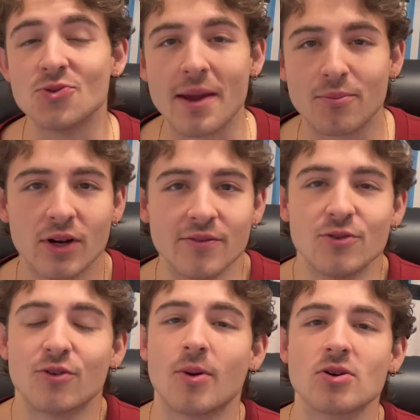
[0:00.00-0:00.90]
a preview
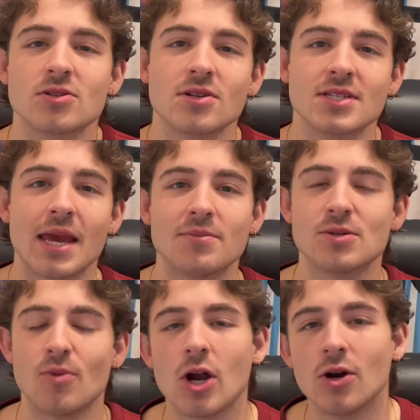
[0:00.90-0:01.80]
for Barcelona's game
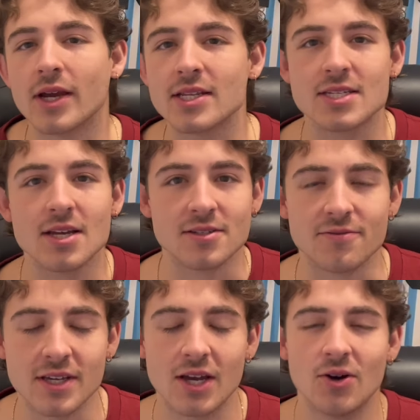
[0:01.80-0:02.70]
tomorrow against Celta
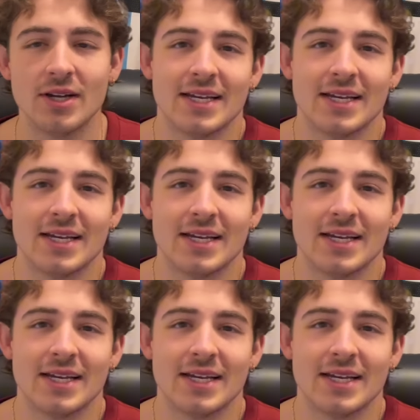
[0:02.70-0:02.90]
Vigo.